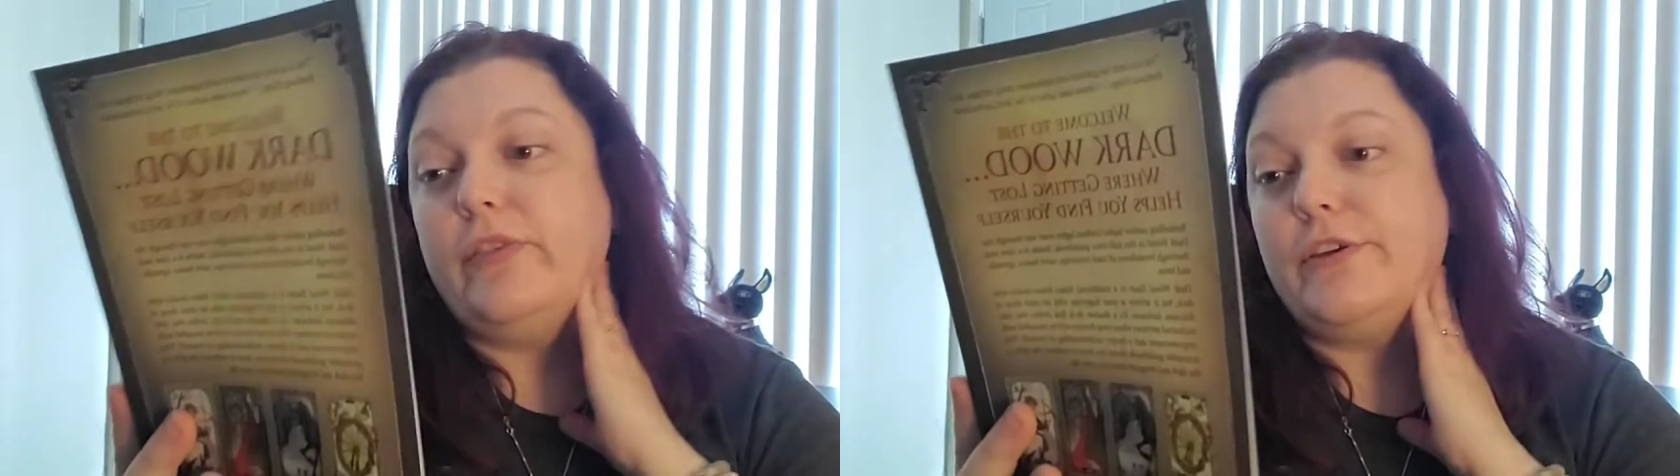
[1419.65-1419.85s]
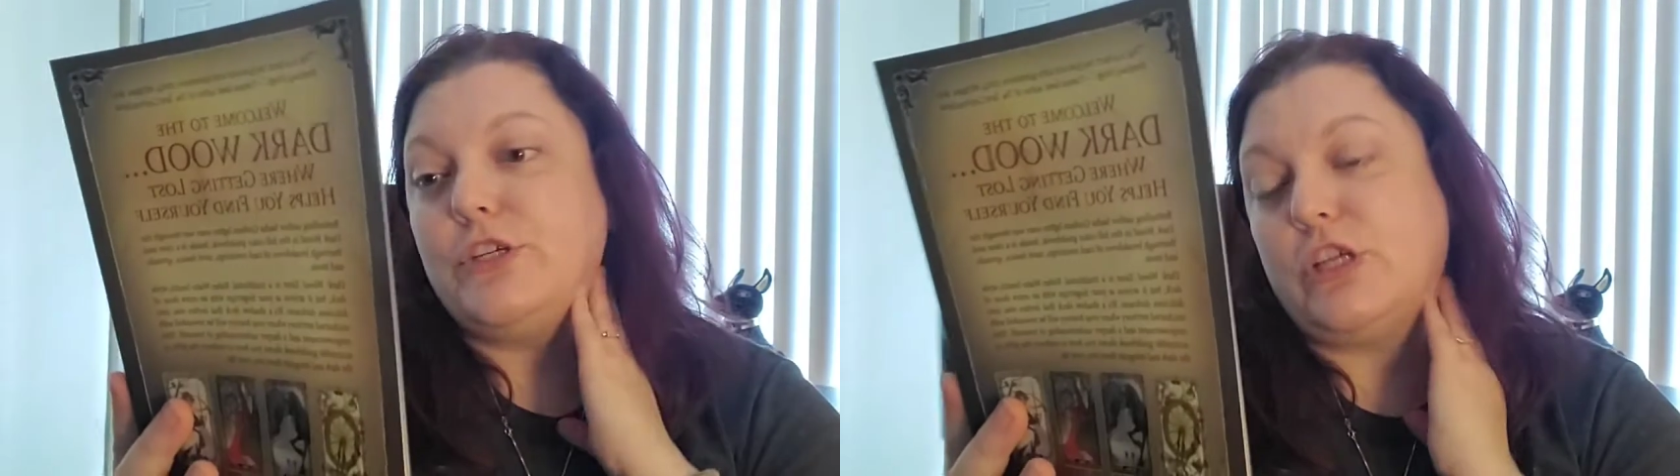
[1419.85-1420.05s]

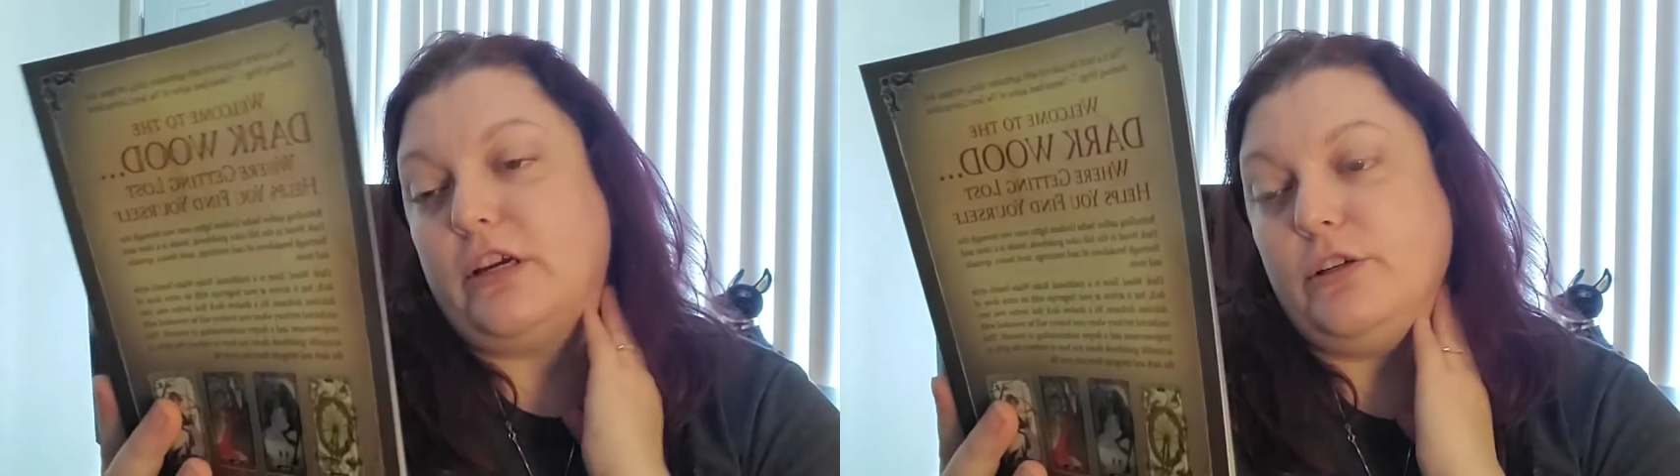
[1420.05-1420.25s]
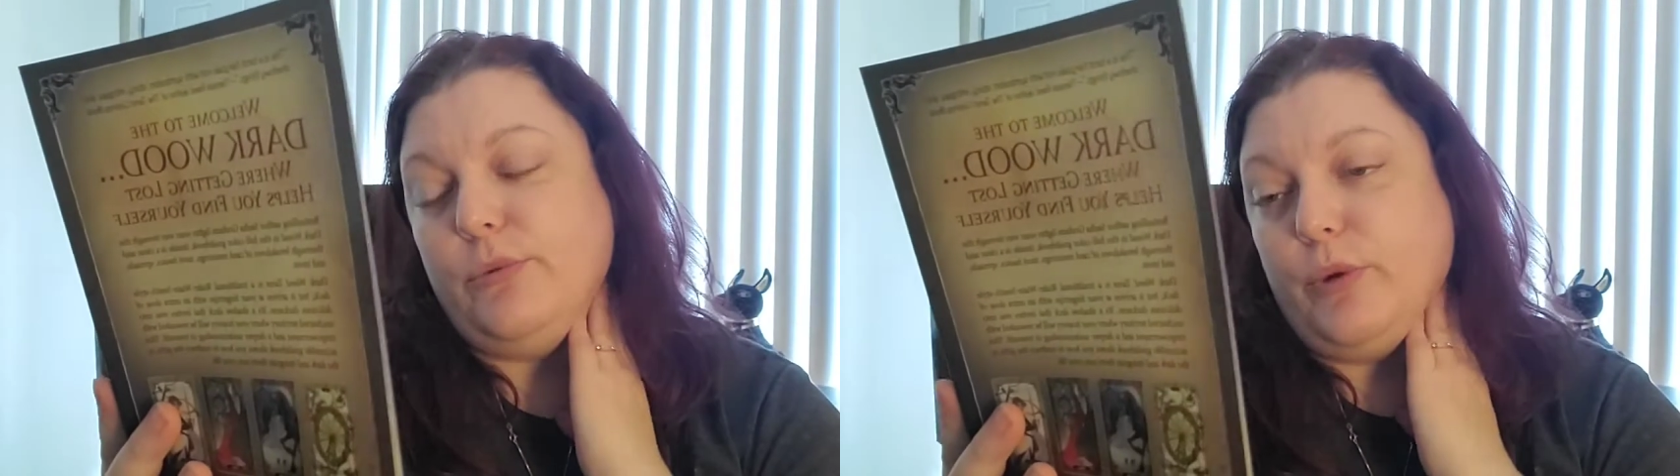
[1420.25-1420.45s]
The
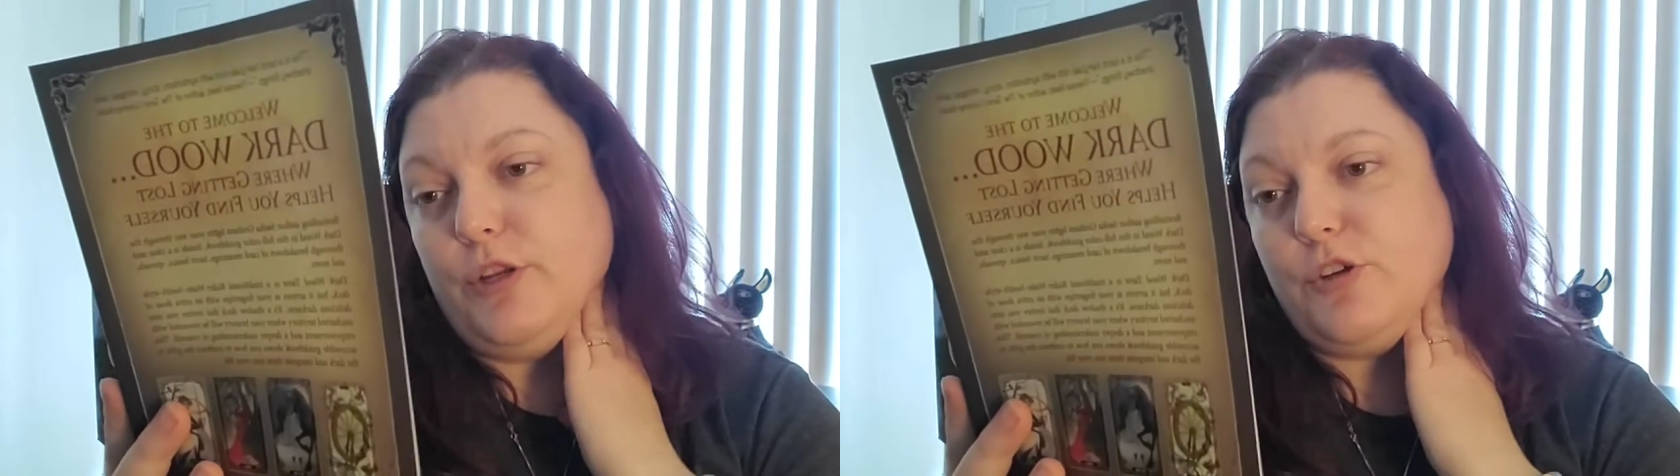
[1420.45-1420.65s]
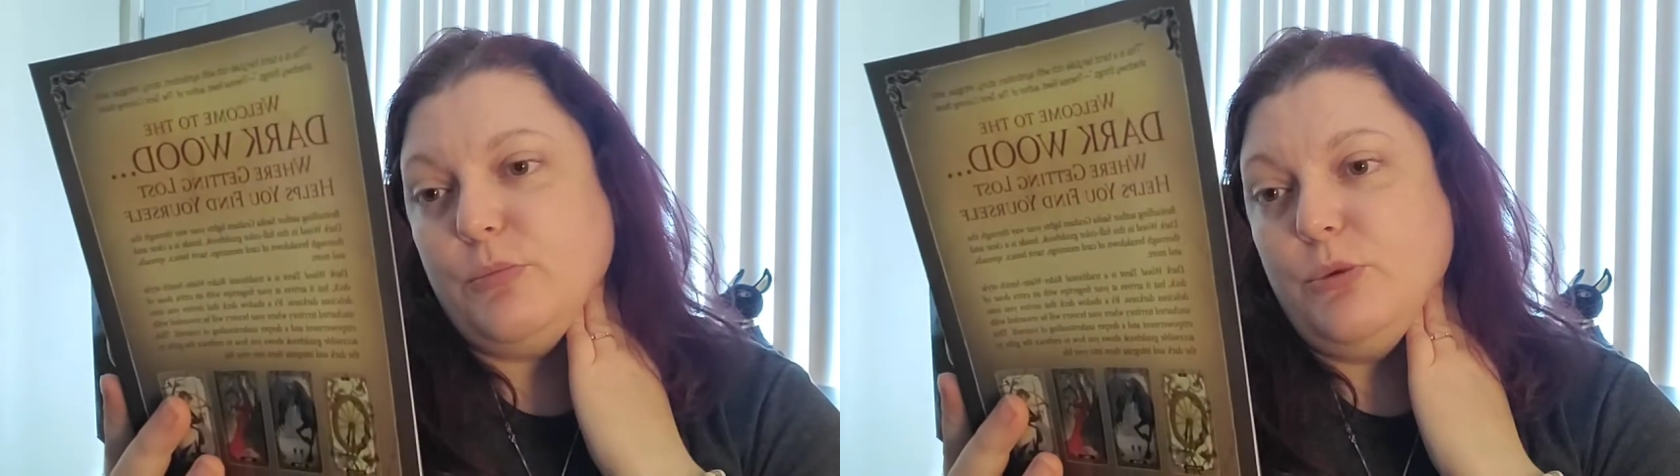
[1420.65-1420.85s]
Shadow
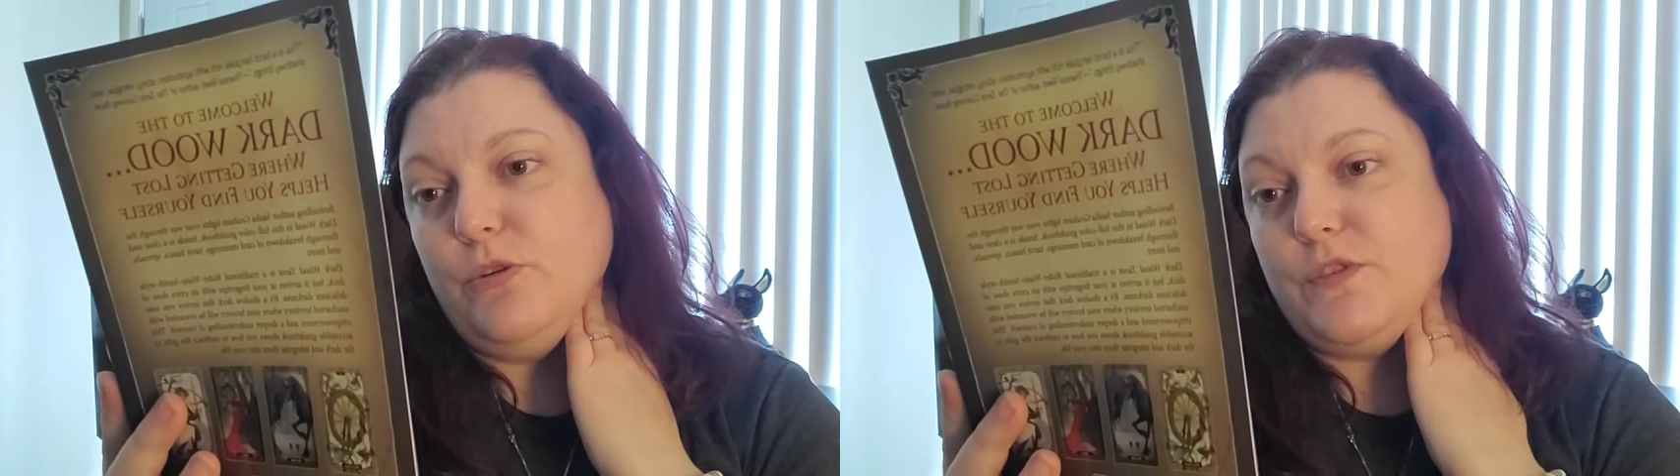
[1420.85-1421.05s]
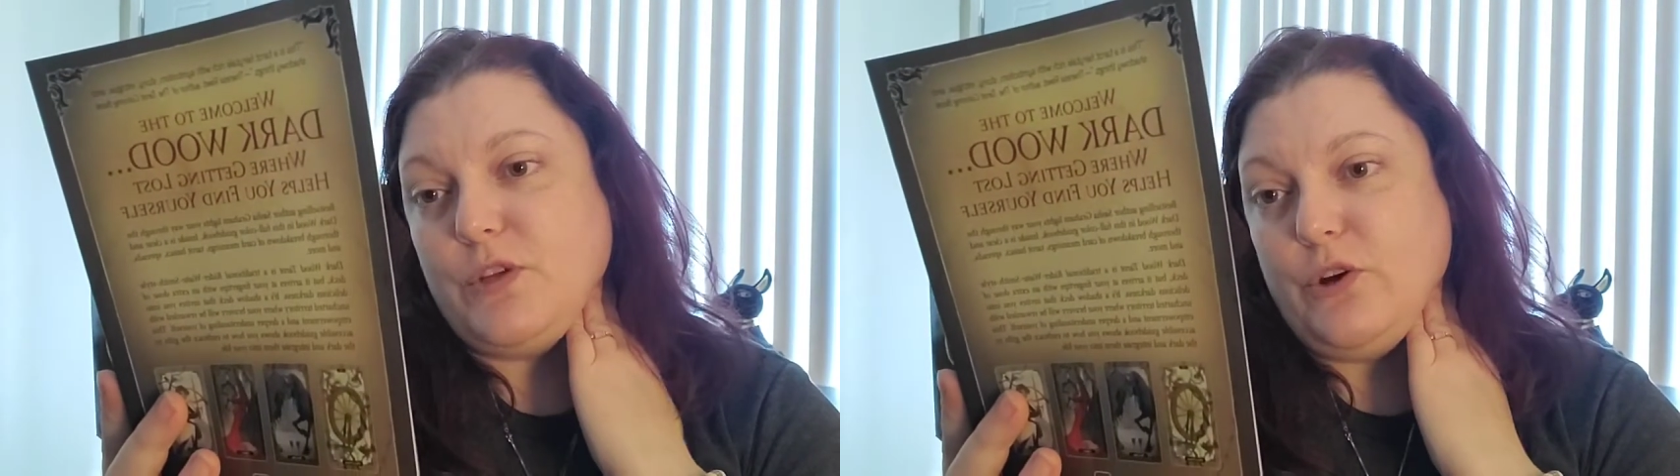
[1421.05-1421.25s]
Witch
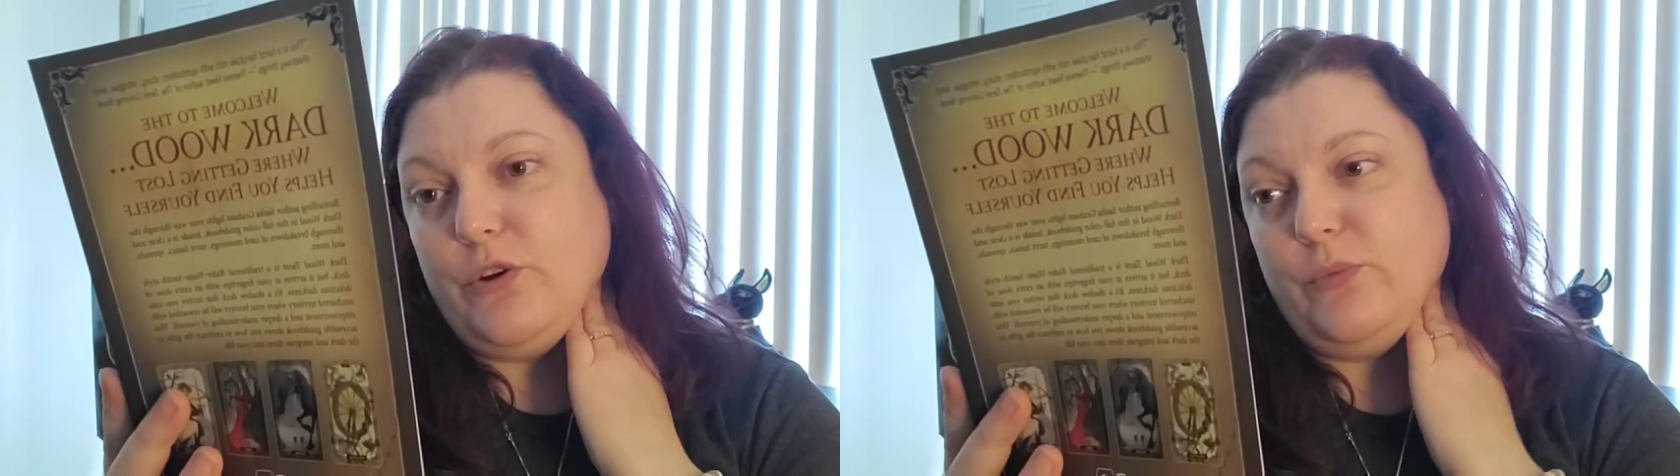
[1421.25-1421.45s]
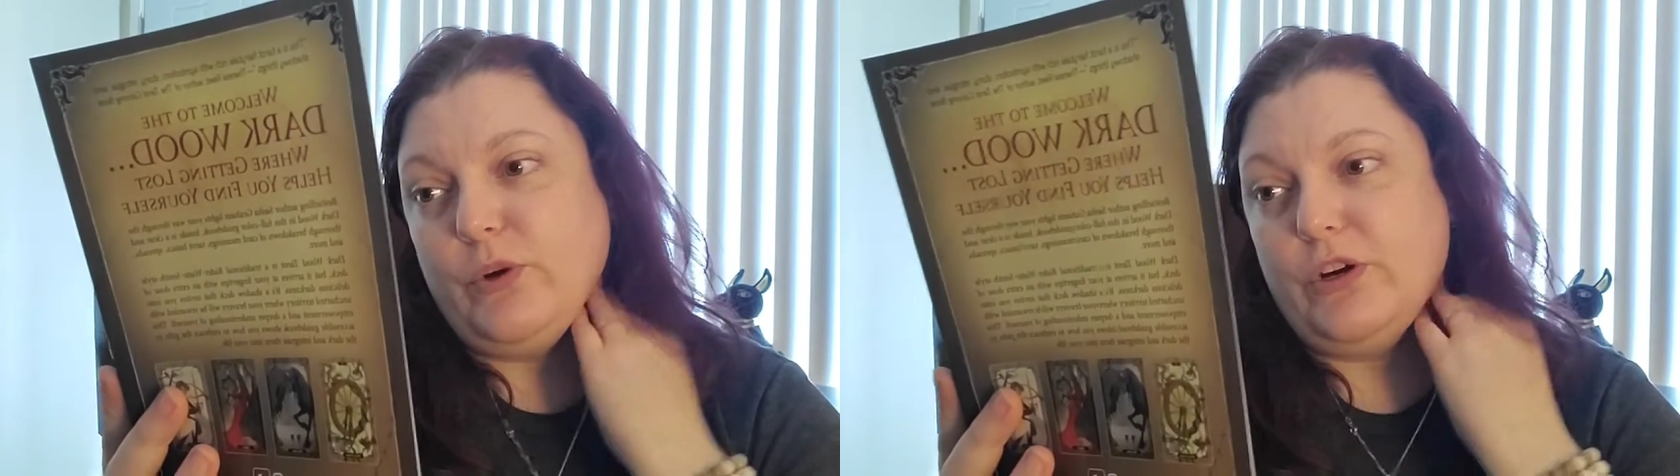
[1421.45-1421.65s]
moves
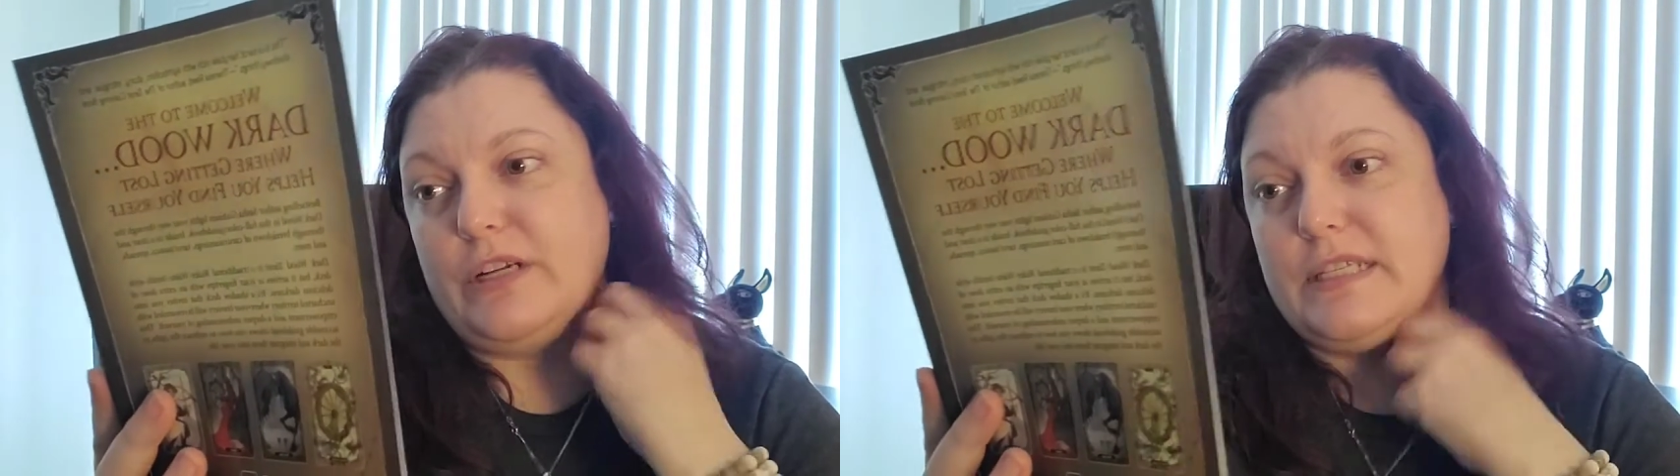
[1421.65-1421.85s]
onward